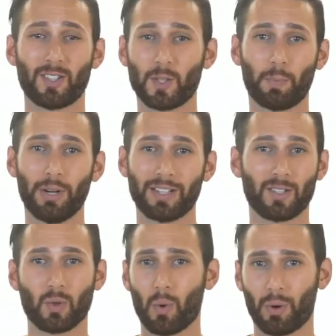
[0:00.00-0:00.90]

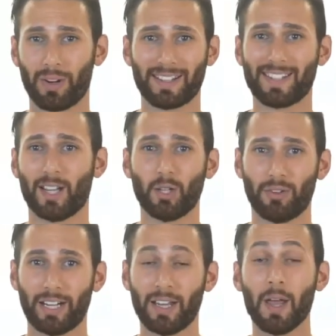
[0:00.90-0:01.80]
Spritz or
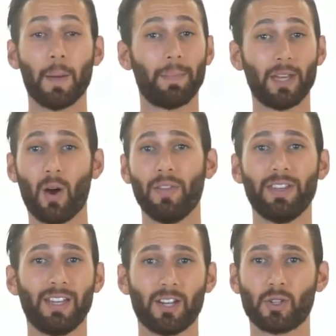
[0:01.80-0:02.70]
Accelerated beyond
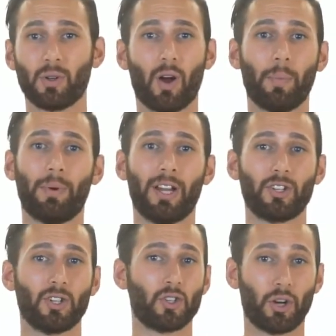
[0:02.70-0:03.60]
the initial
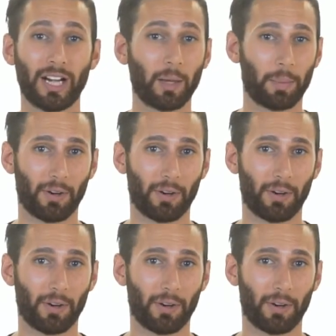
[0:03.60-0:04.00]
comprehension training